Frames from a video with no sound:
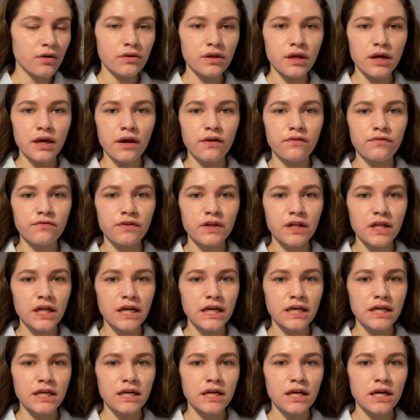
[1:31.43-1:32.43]
Like I feel
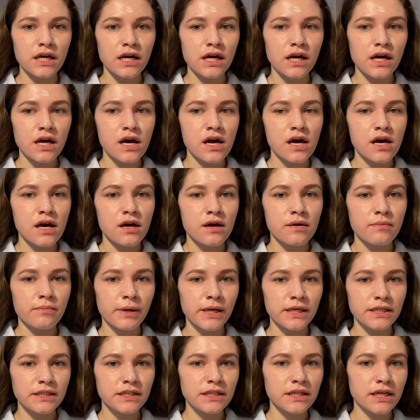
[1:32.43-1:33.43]
like
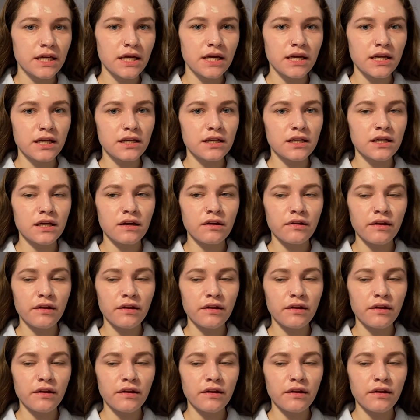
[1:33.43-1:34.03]
my skin,